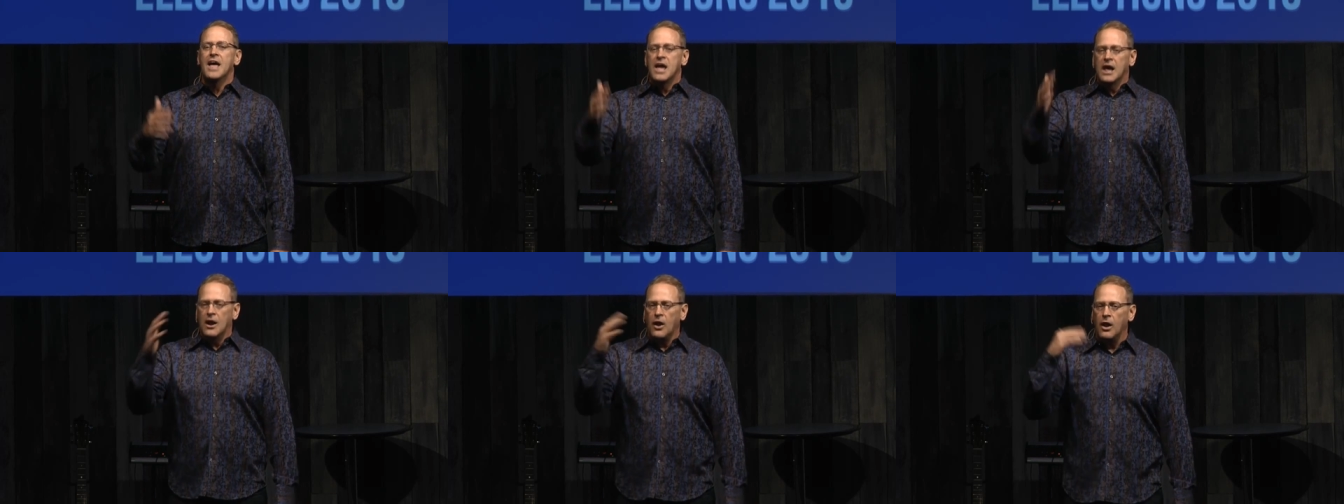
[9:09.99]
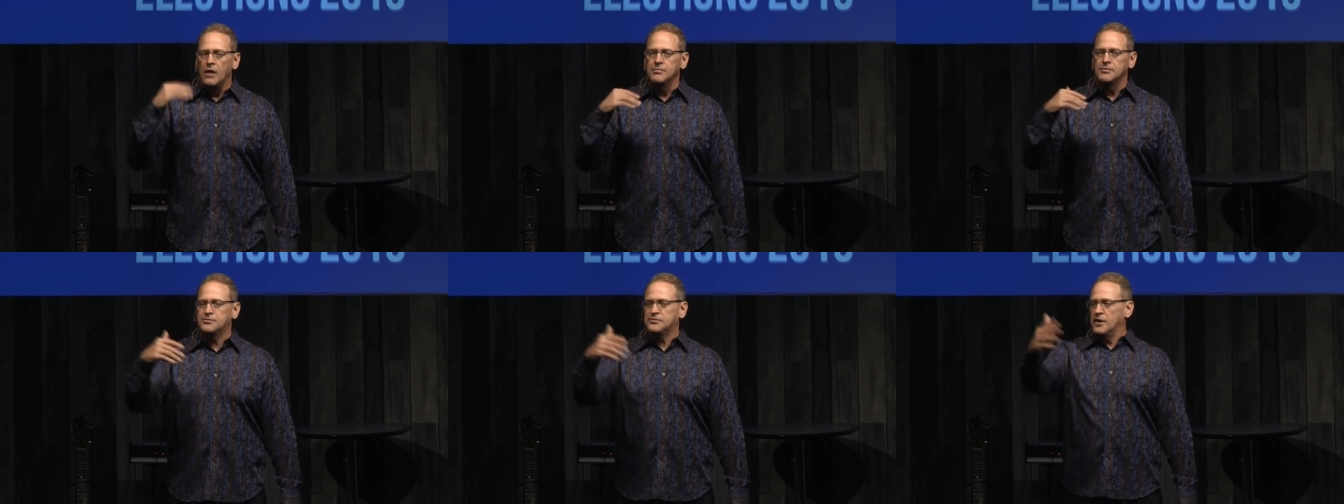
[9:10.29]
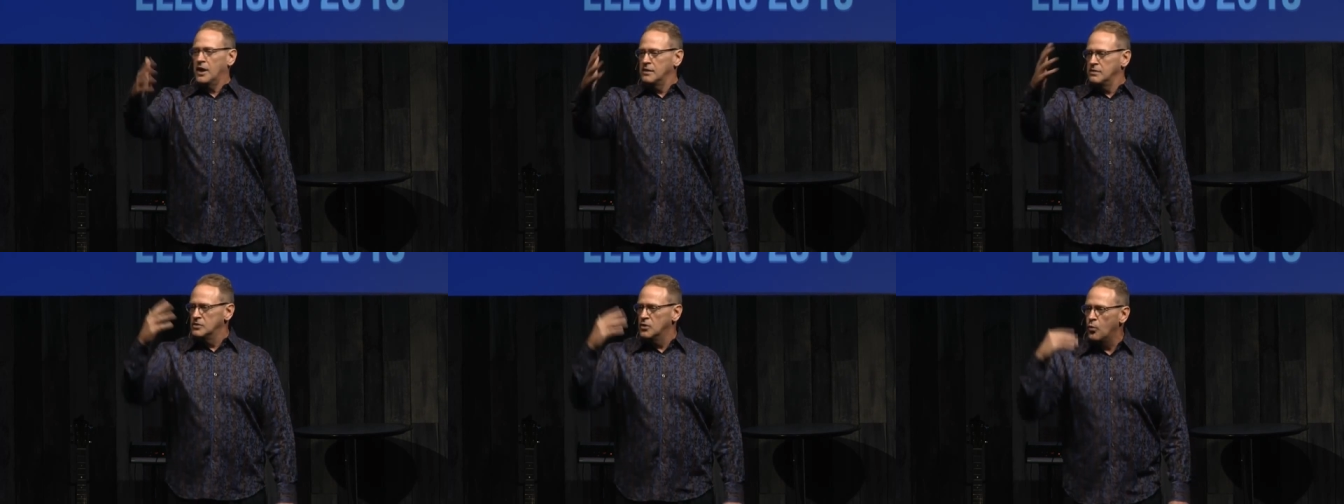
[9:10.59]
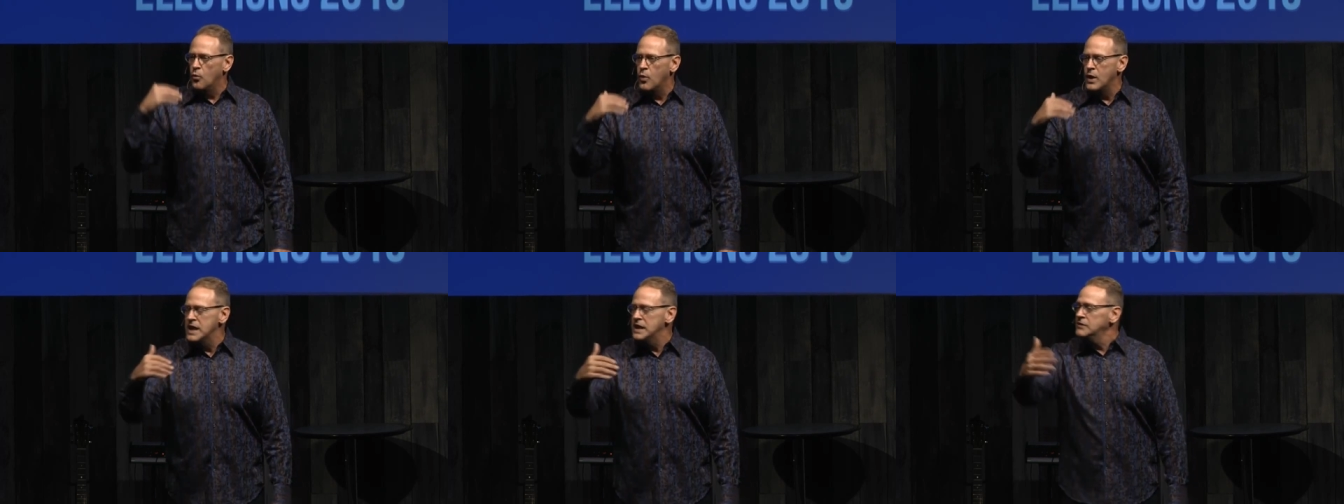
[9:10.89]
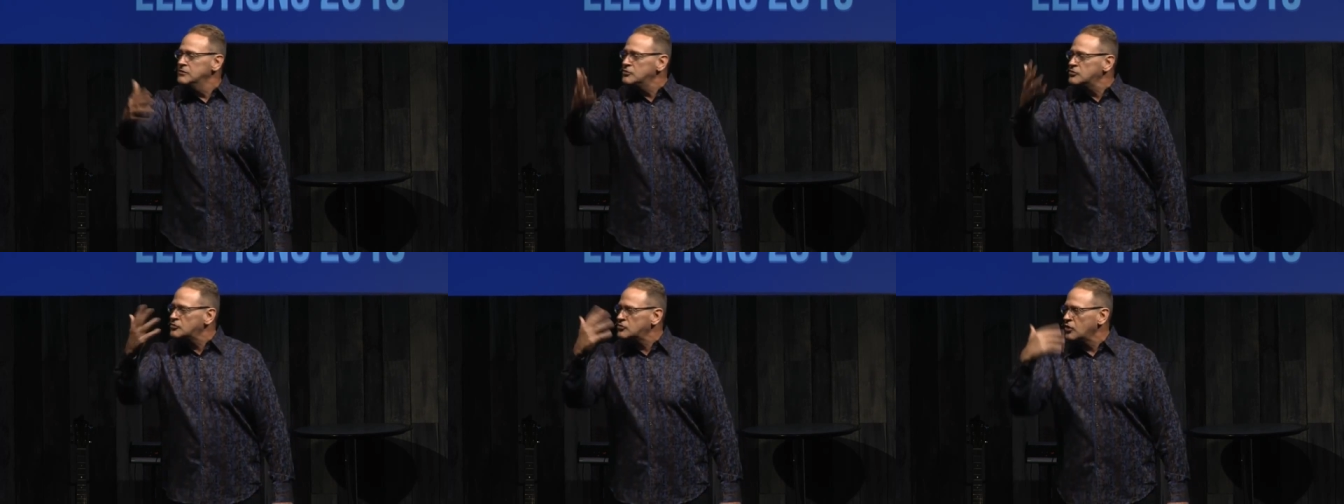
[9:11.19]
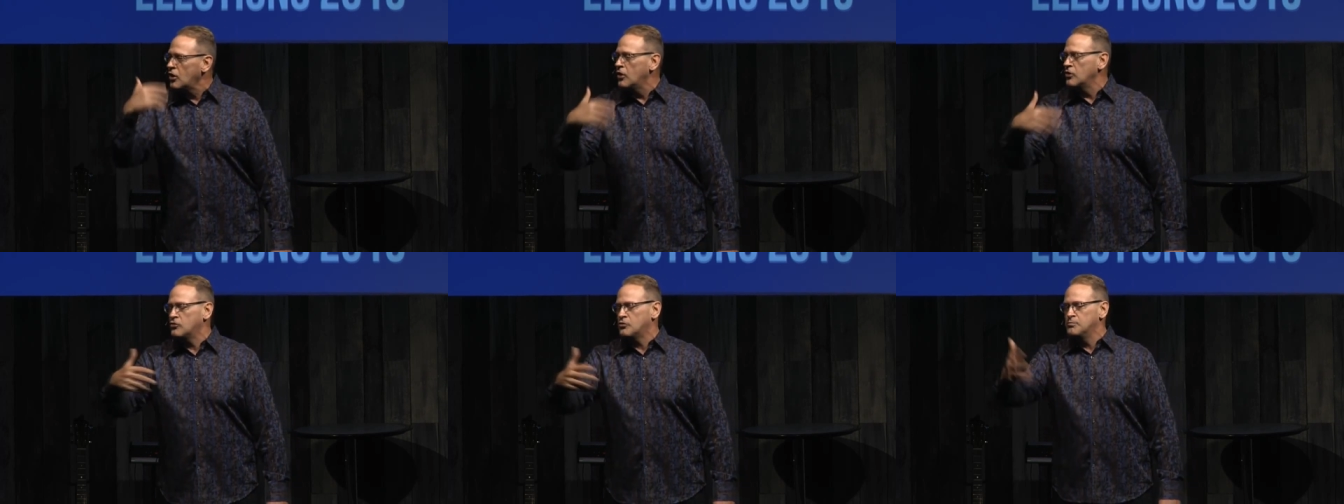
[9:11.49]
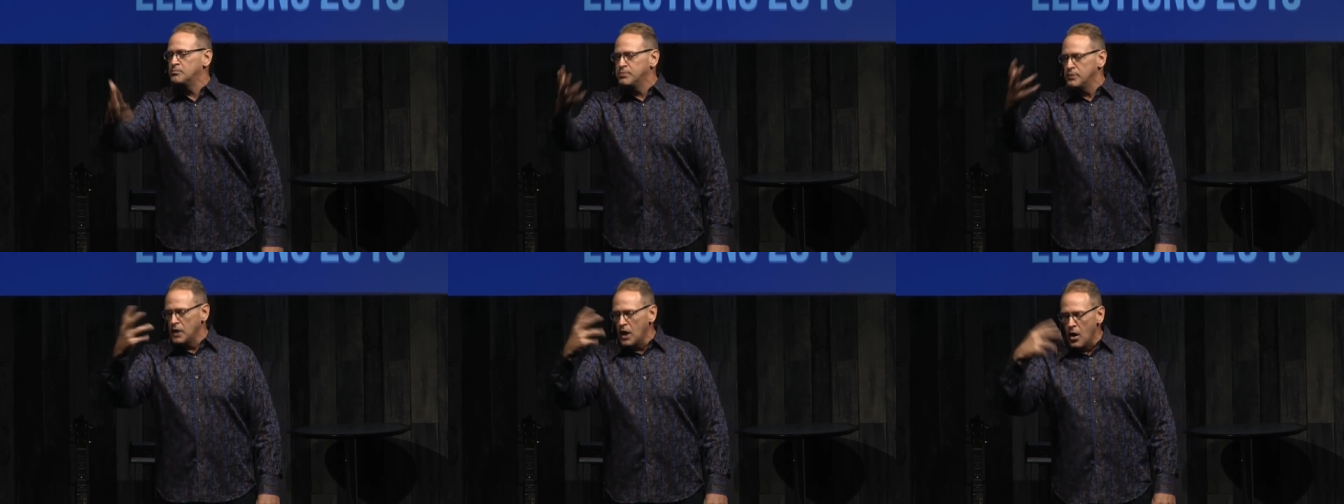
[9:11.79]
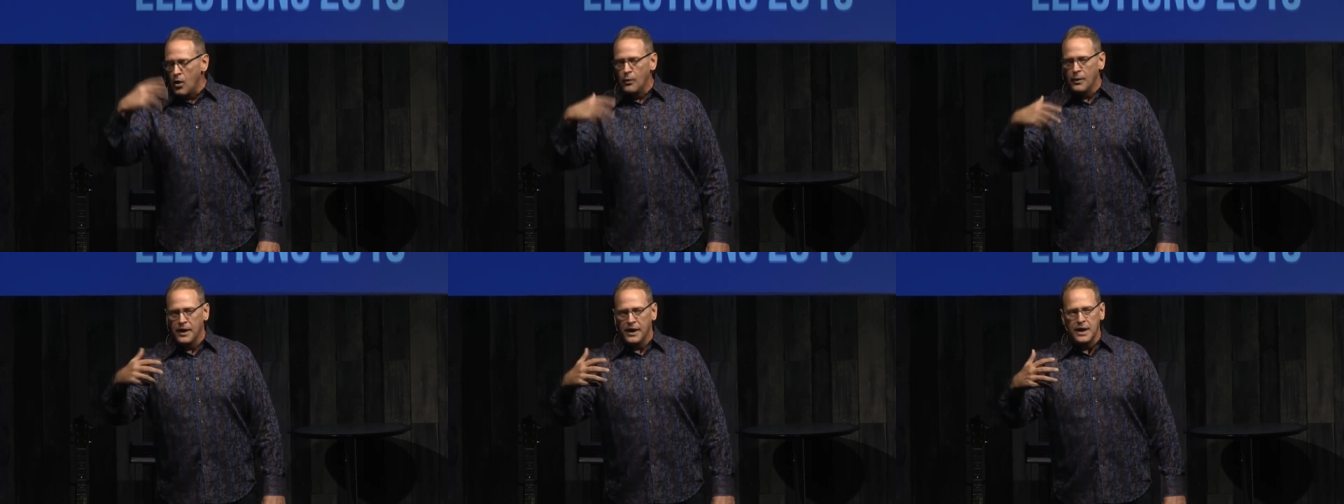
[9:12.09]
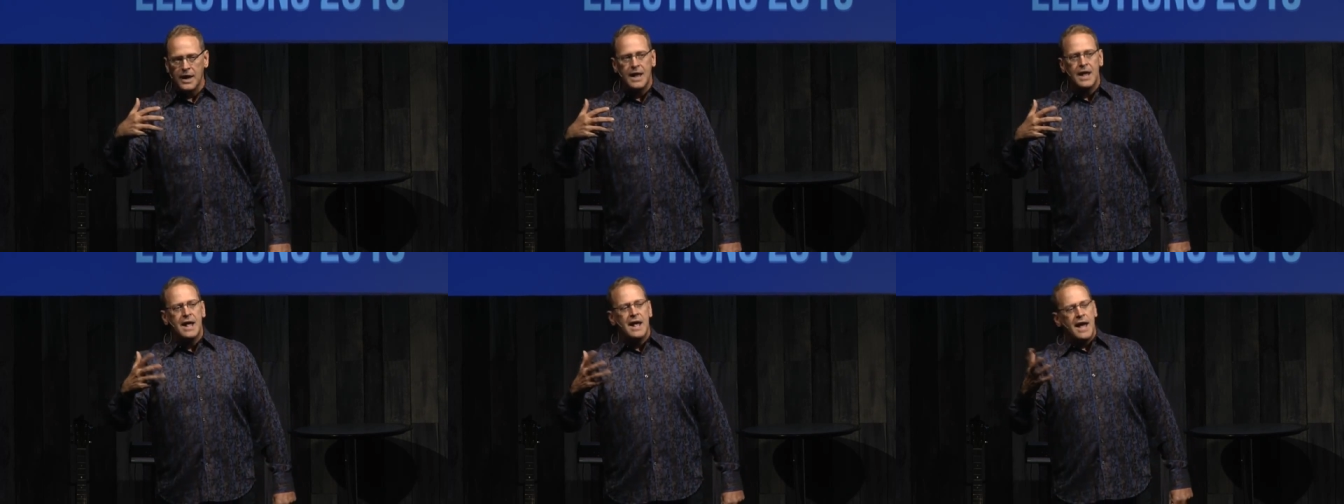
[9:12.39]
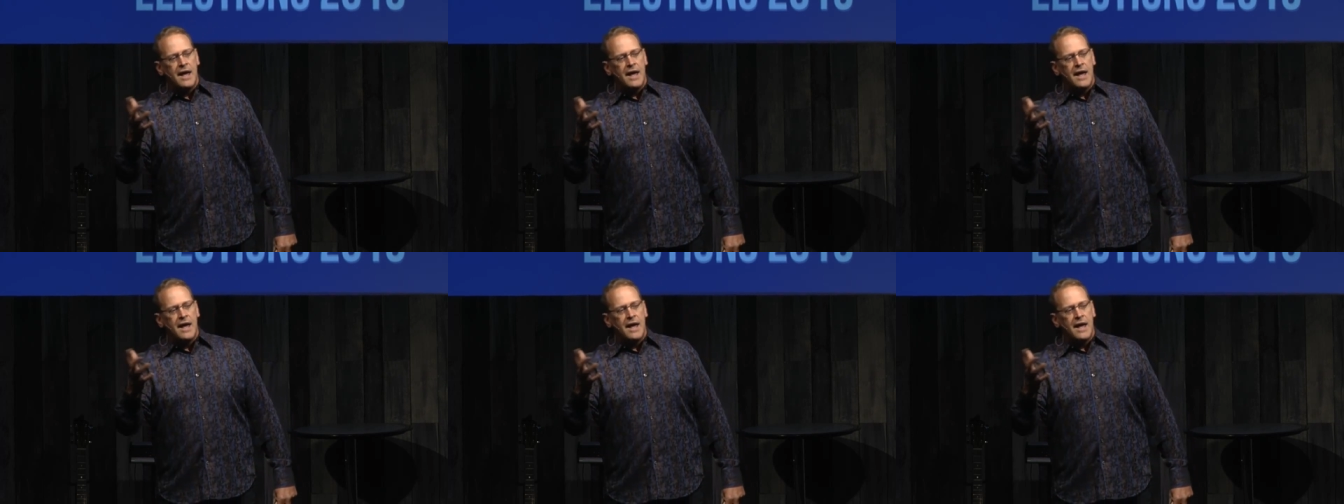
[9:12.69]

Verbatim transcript: And all of a sudden, the wind starts blowing